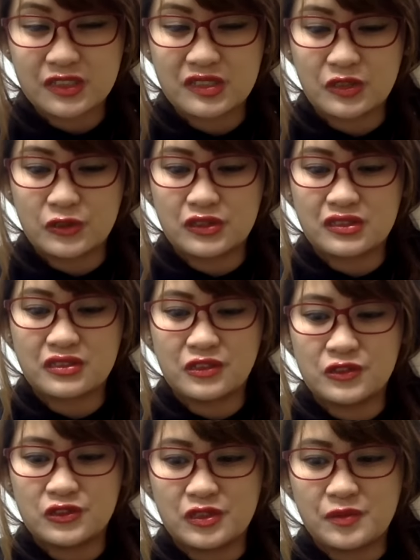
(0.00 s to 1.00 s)
So just go
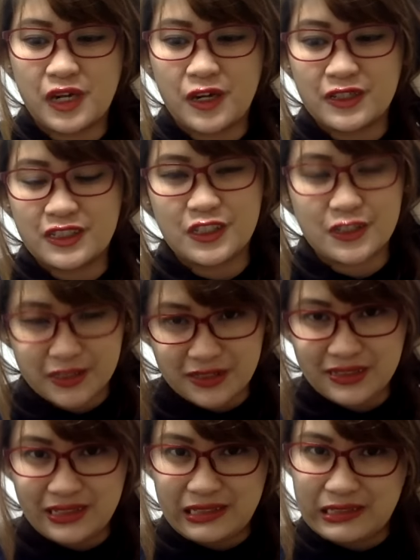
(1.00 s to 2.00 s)
to About, and then you're going to
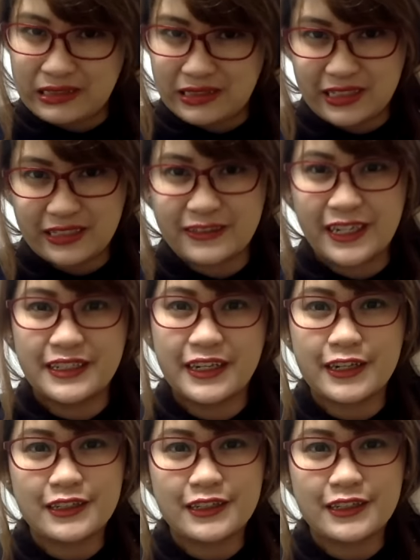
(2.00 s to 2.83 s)
see a little link right there.